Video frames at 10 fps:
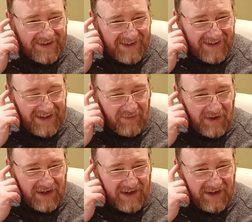a little
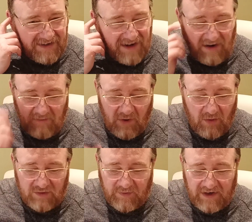bit of kind of dark
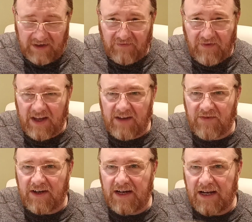malts, but it's very,
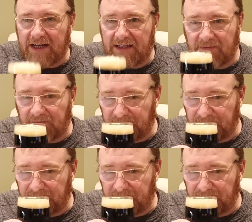very light.